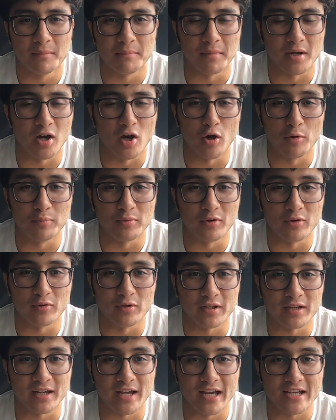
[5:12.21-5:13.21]
My
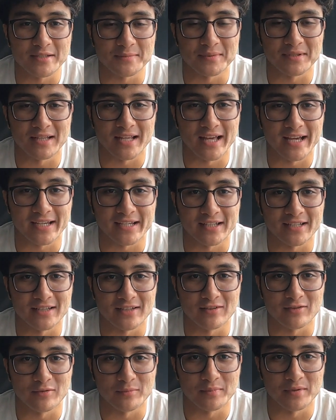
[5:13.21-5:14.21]
uploading has been lacking a
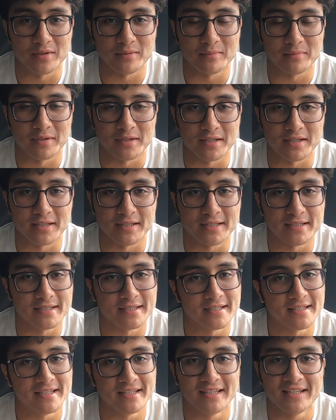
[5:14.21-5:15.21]
little bit, but
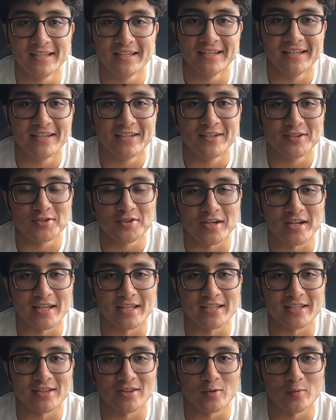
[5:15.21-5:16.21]
trying
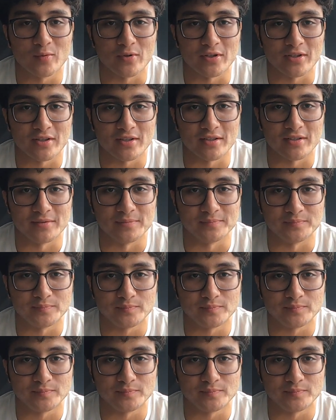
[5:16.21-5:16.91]
to get the work done.